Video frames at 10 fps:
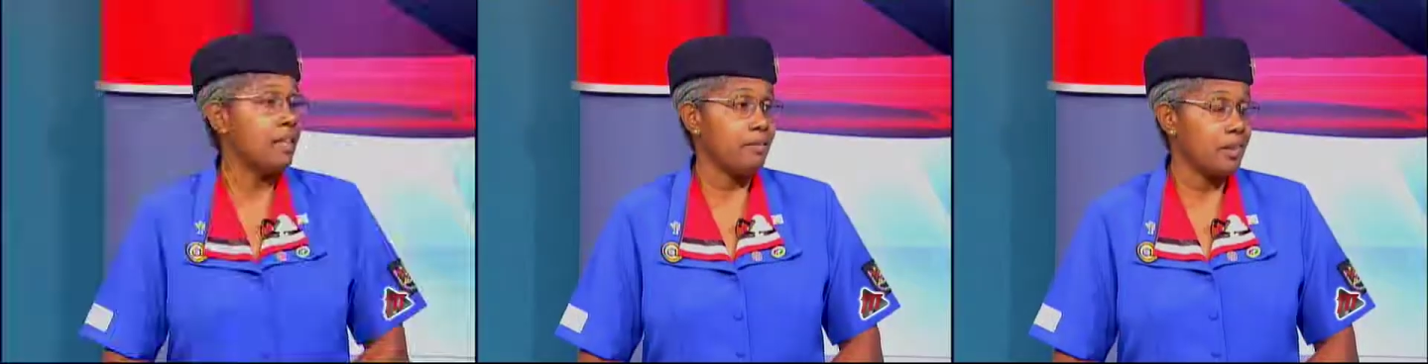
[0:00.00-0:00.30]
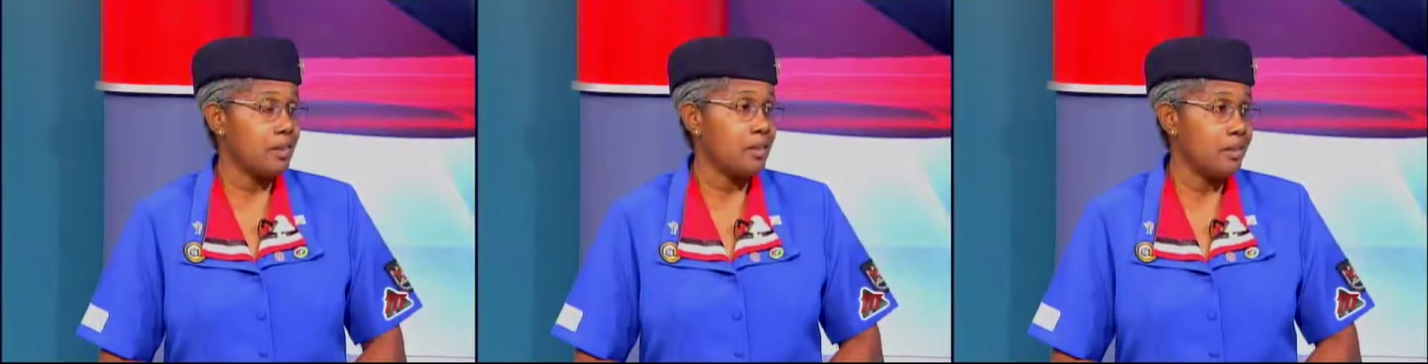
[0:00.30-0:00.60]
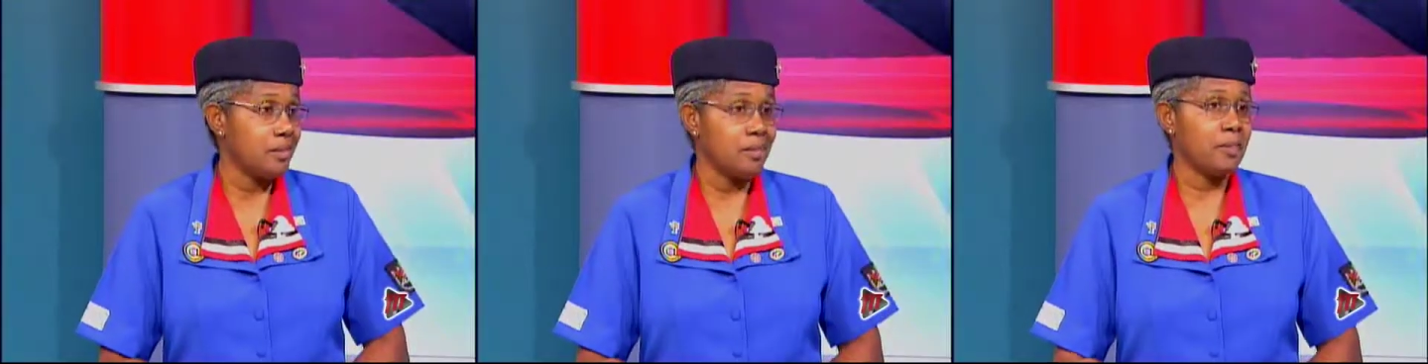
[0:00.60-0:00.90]
having us,
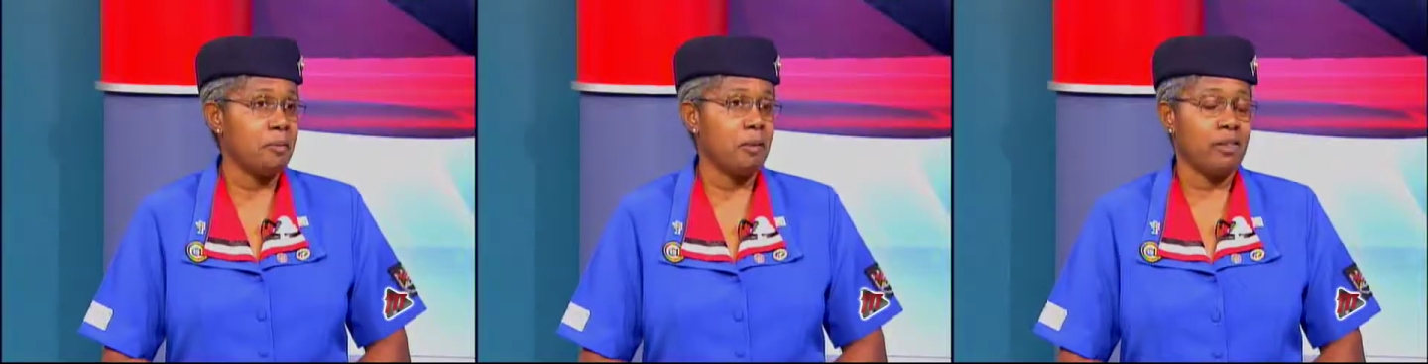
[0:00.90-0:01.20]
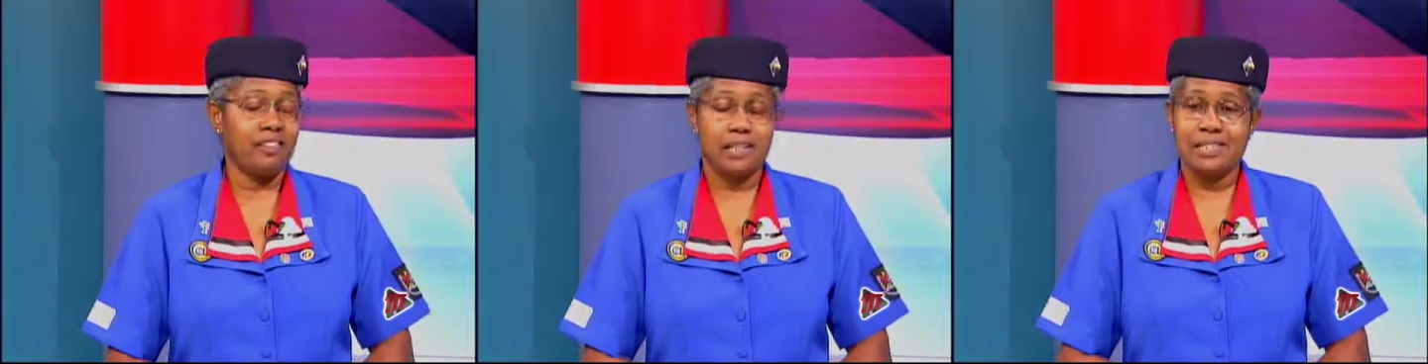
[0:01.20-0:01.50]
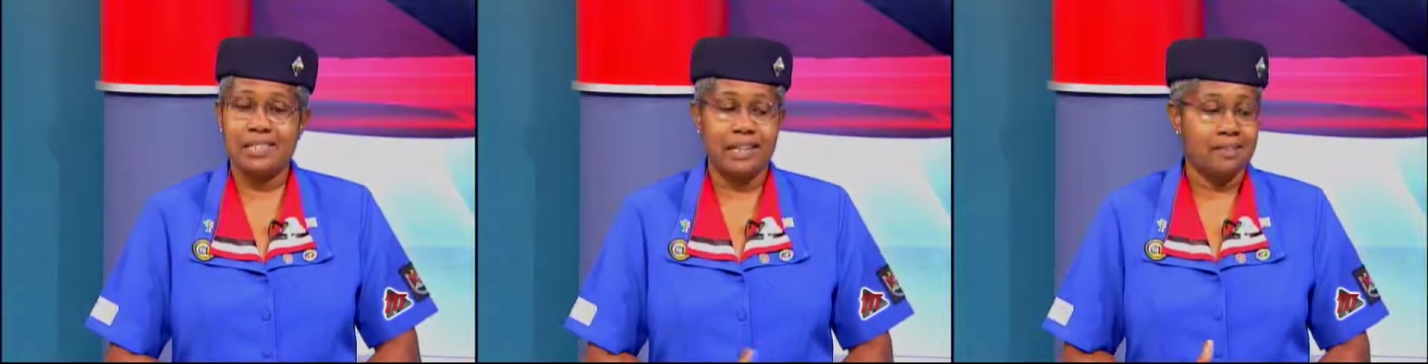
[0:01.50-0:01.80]
Lisa. We are very
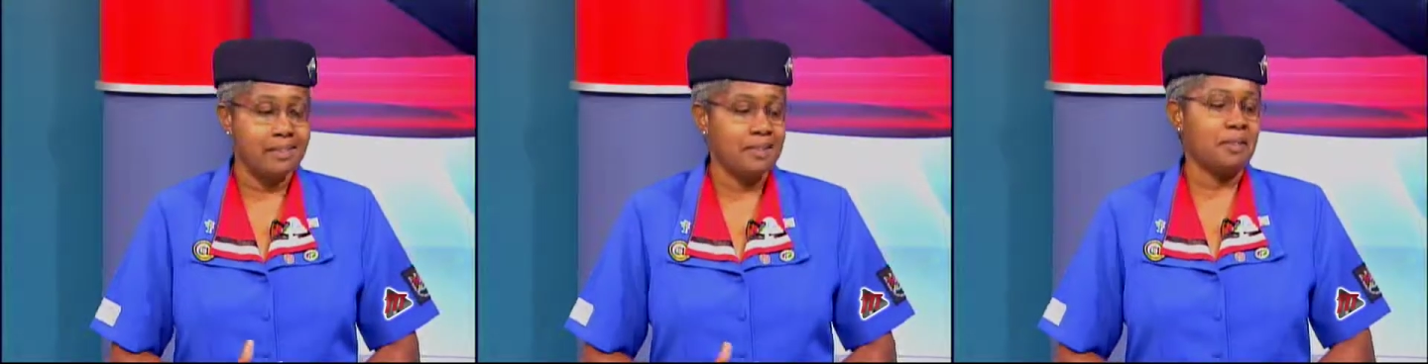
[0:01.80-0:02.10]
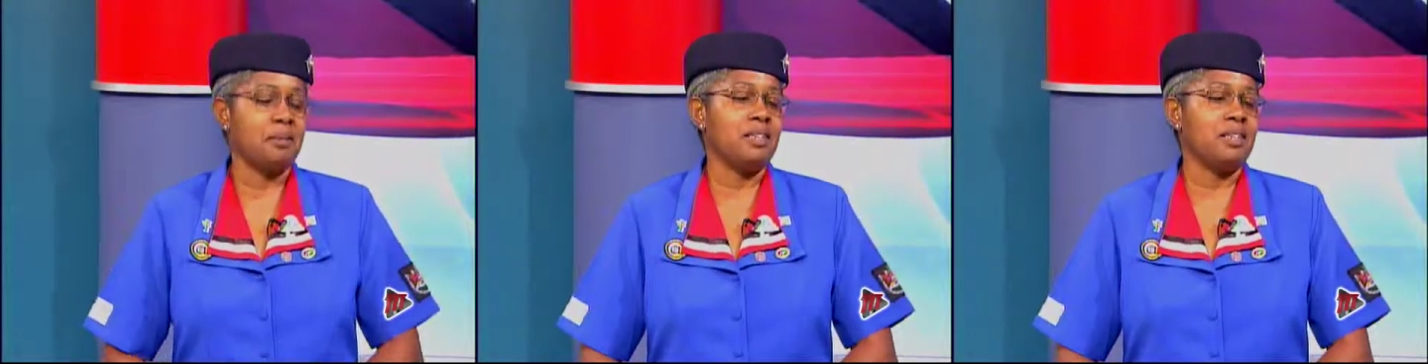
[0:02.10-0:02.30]
excited to be